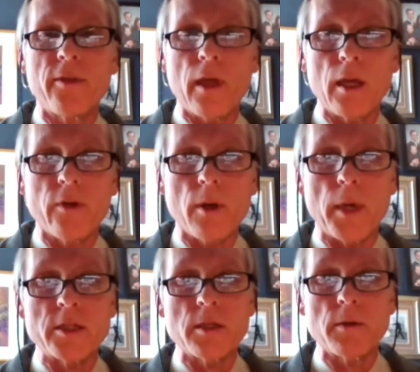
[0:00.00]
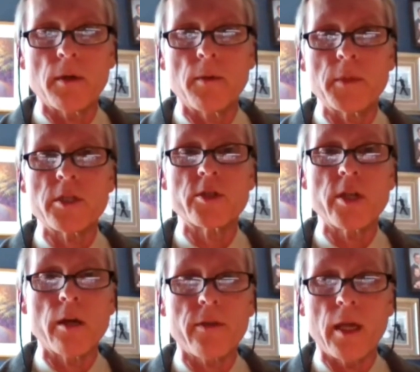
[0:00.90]
thank you very much, Mr.
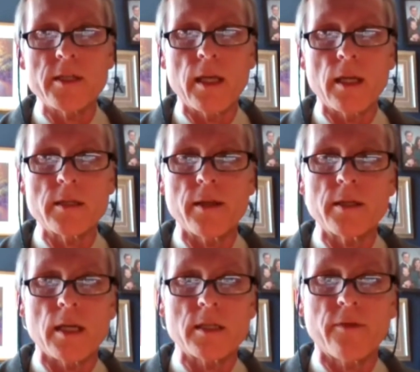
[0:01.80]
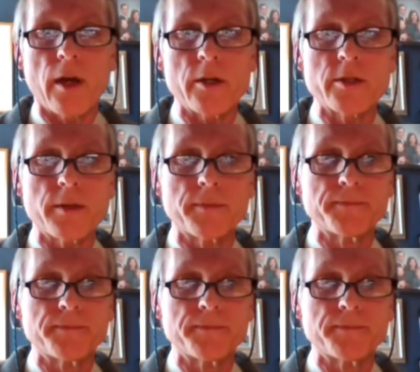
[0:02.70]
Chair. Thanks again to the testifiers.